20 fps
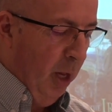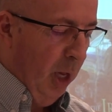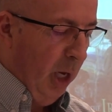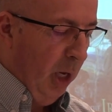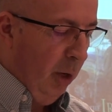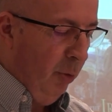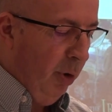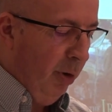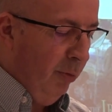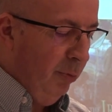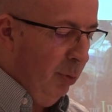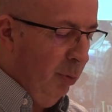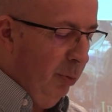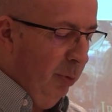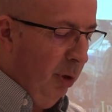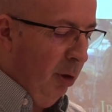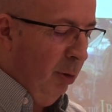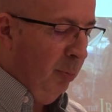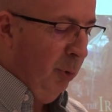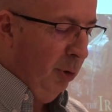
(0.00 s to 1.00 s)
However,
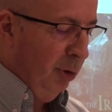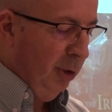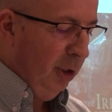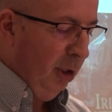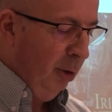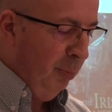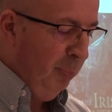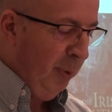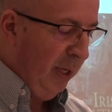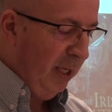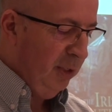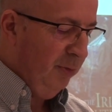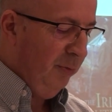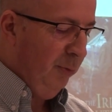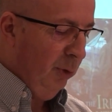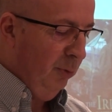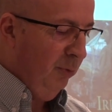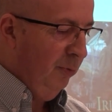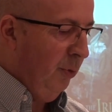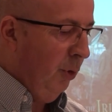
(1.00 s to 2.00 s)
we are putting our best
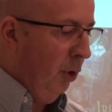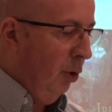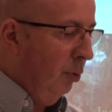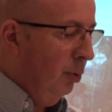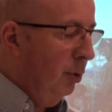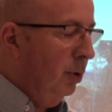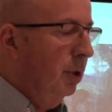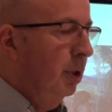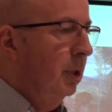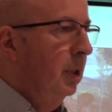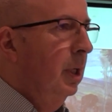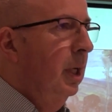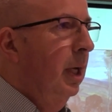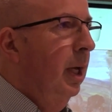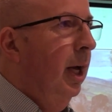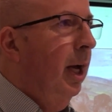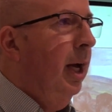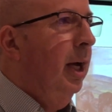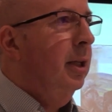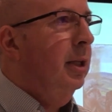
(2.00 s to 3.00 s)
foot forward,
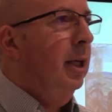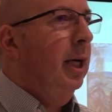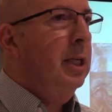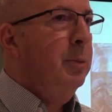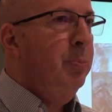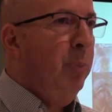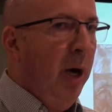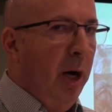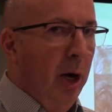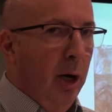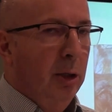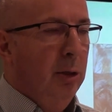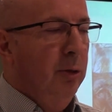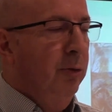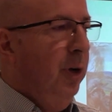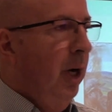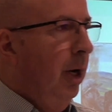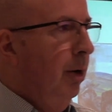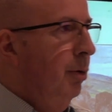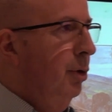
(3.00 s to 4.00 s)
and as part
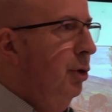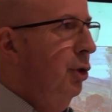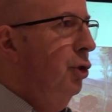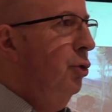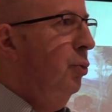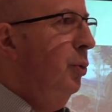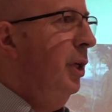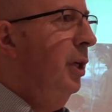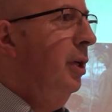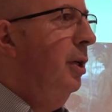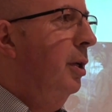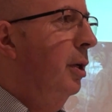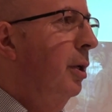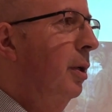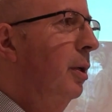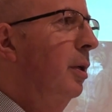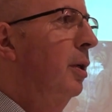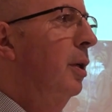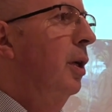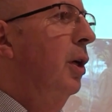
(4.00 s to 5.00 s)
of Heritage Week,
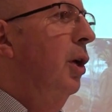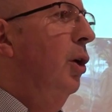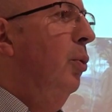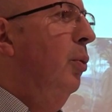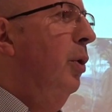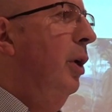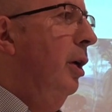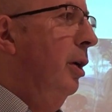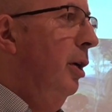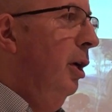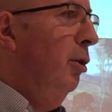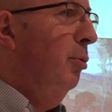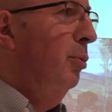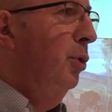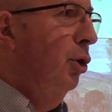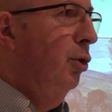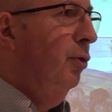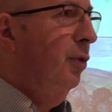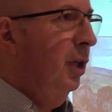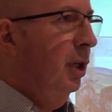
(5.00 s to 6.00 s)
we are now
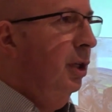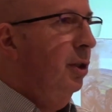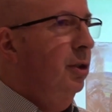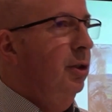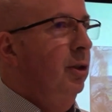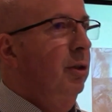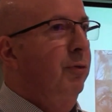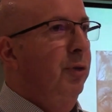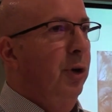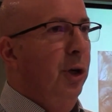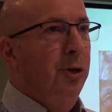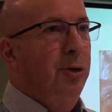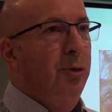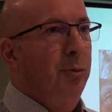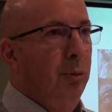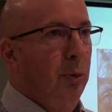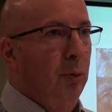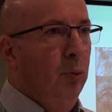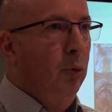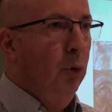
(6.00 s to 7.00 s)
moving into the
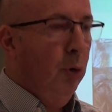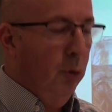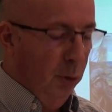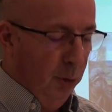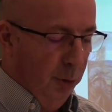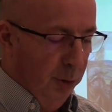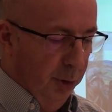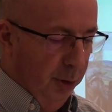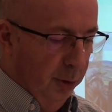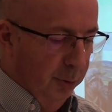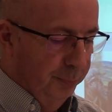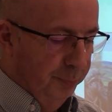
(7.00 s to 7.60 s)
virtual world.